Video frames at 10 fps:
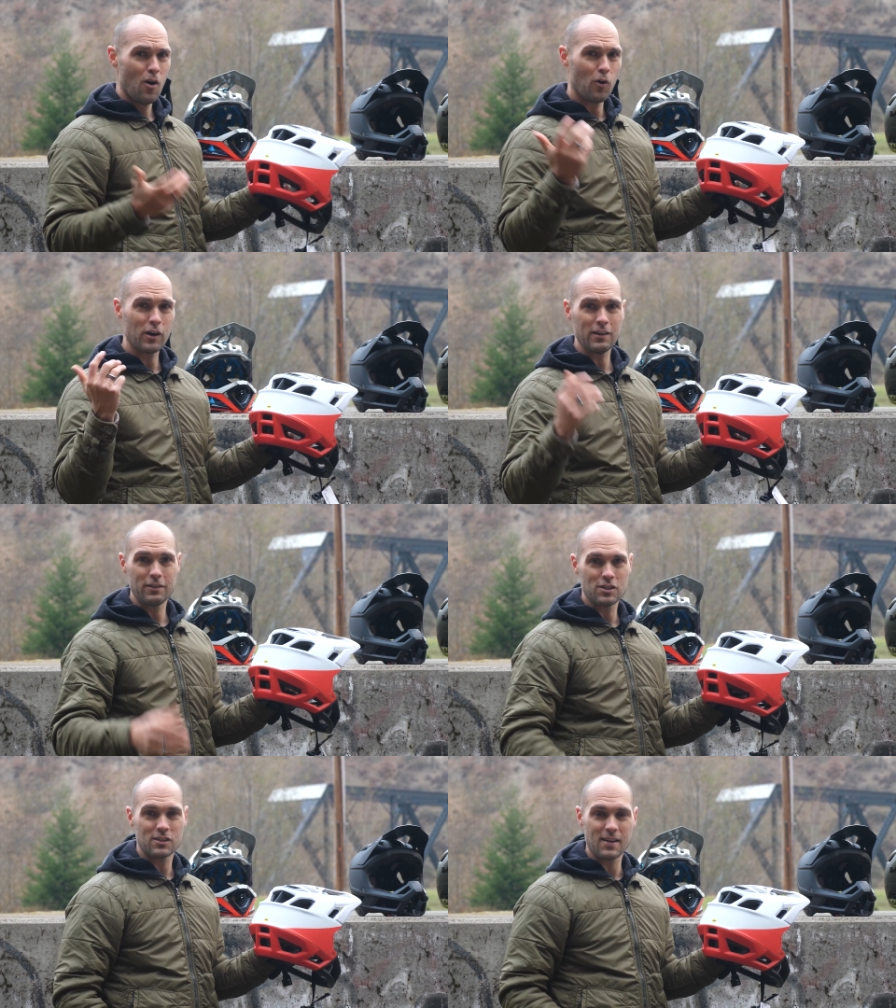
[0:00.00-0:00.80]
or
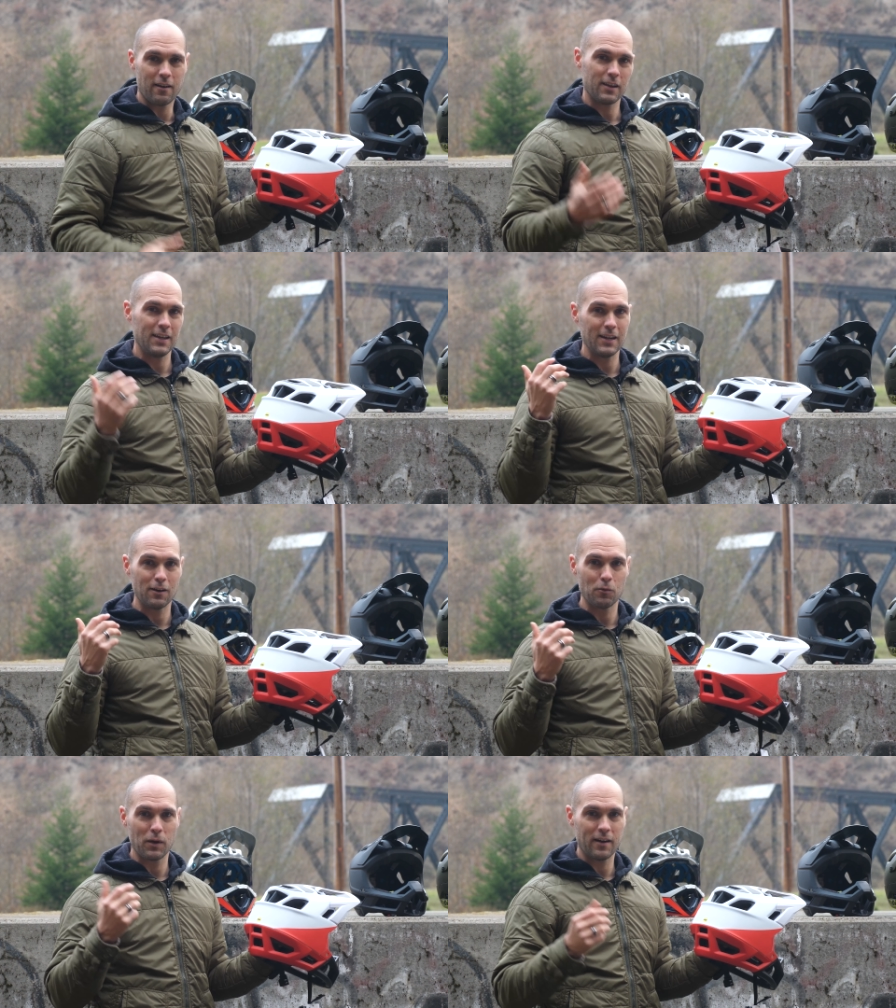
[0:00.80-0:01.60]
even just out
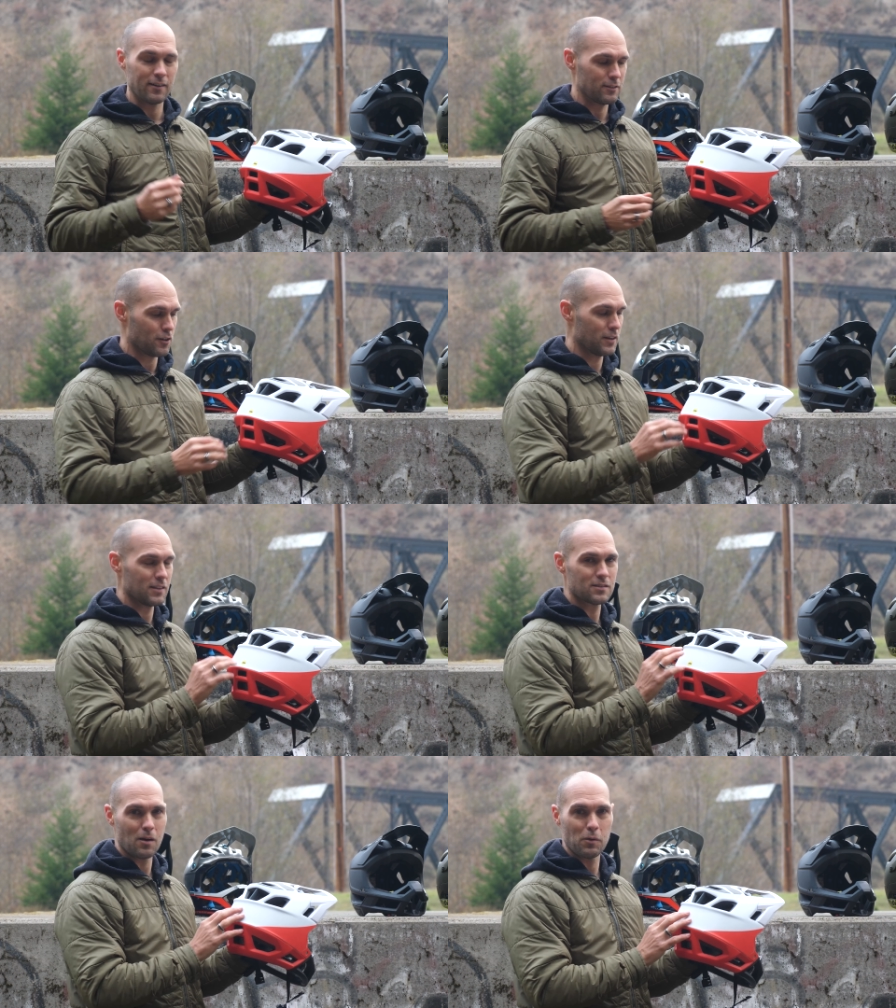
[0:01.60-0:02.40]
here where
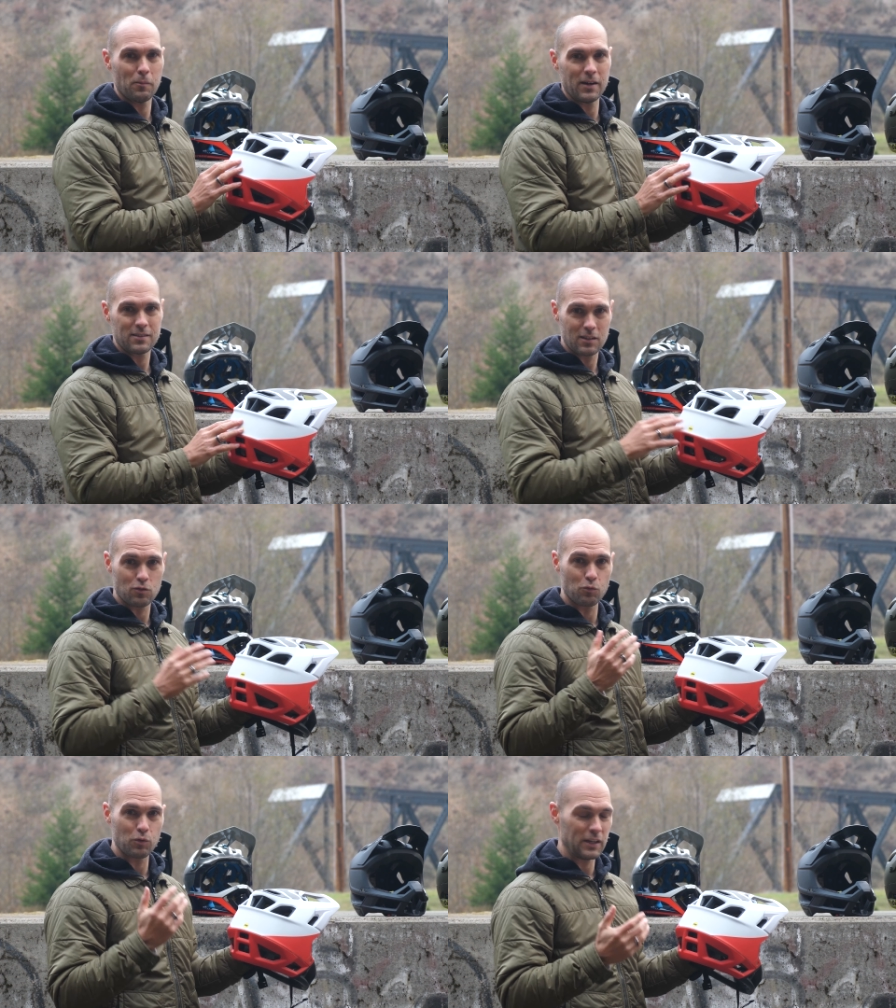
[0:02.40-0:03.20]
during the summer months
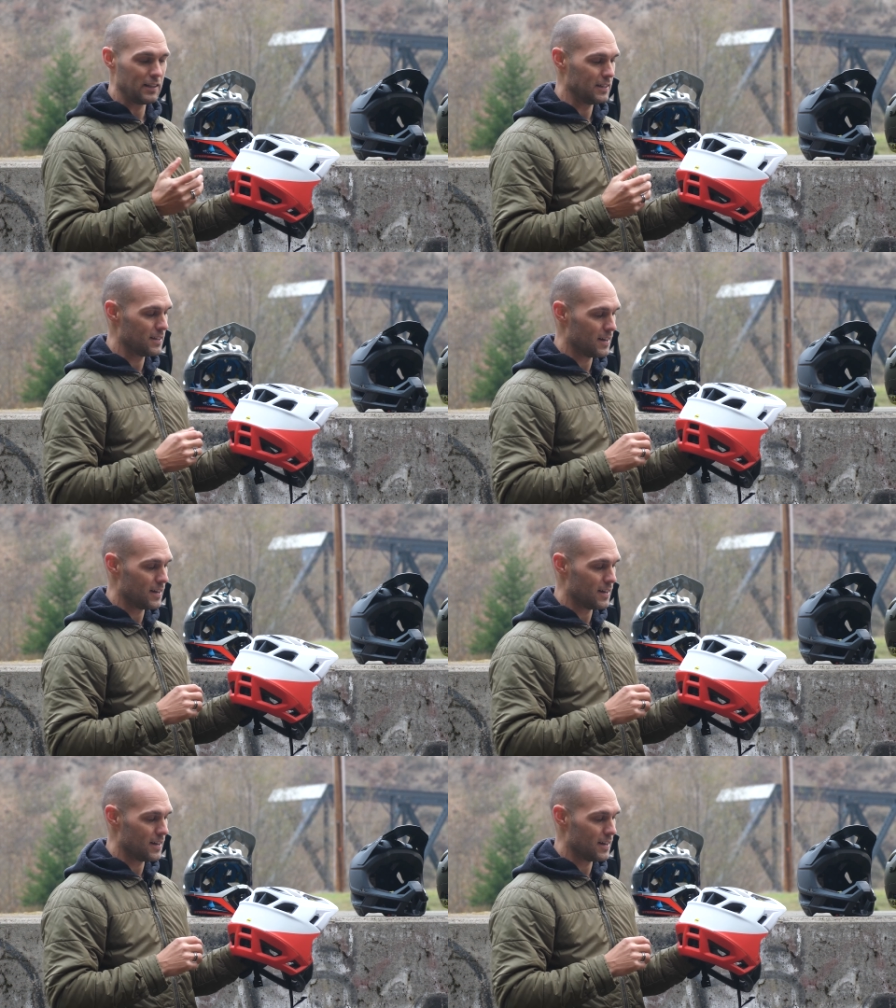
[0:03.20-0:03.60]
it's really